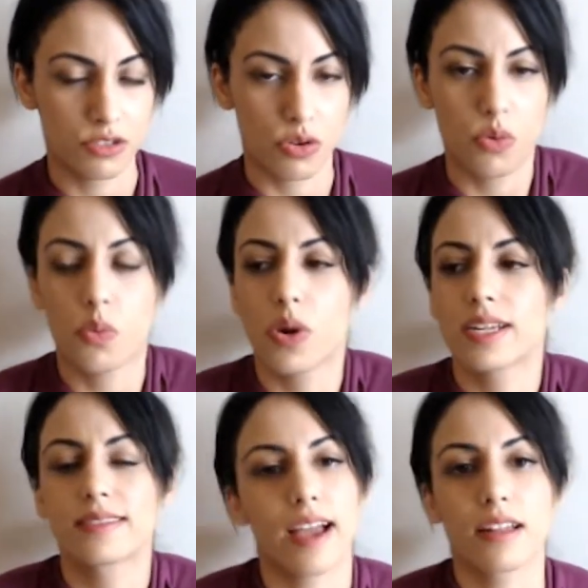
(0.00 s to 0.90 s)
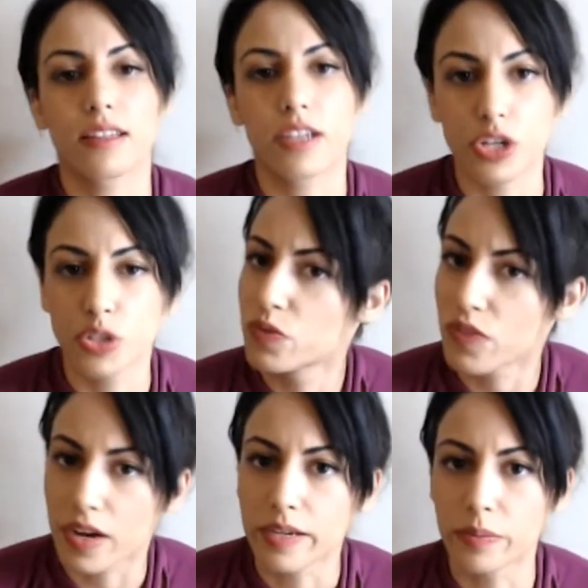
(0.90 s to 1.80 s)
So what exactly are you
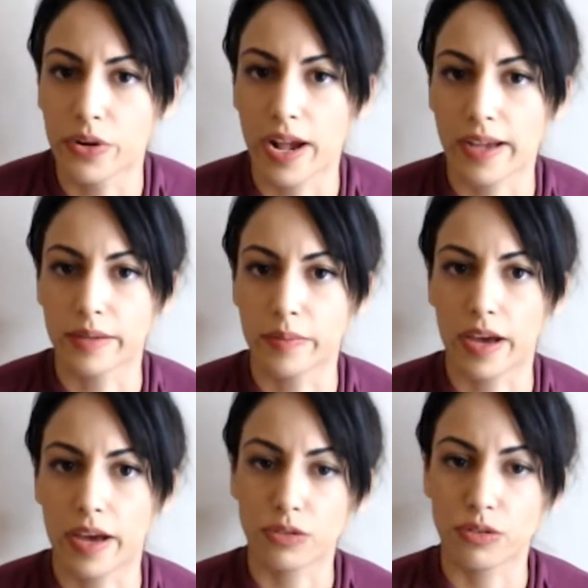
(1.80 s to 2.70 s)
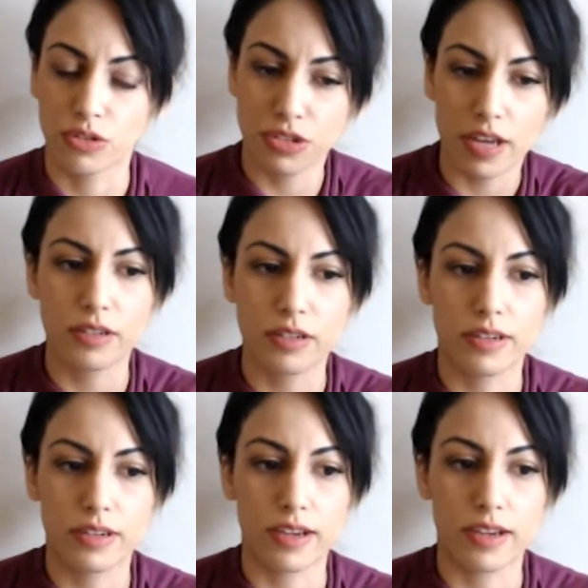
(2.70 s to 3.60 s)
fucking bragging about? So shut your
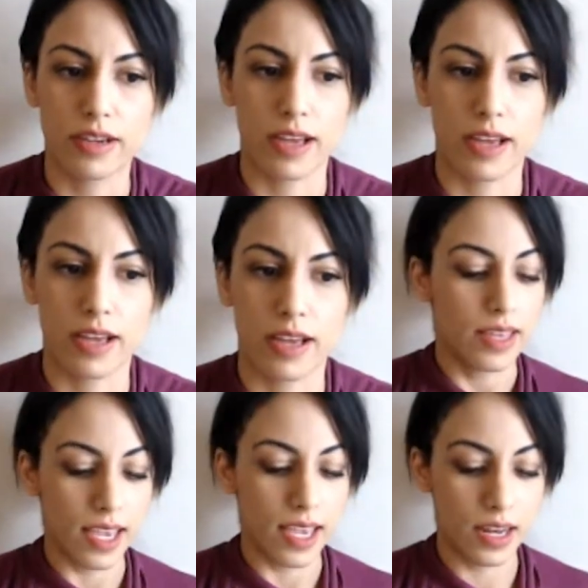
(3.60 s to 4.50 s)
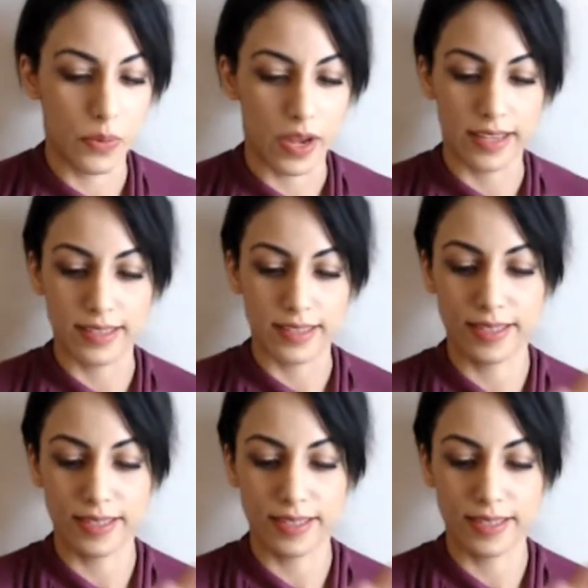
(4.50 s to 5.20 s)
goddamn mouth. Anyways,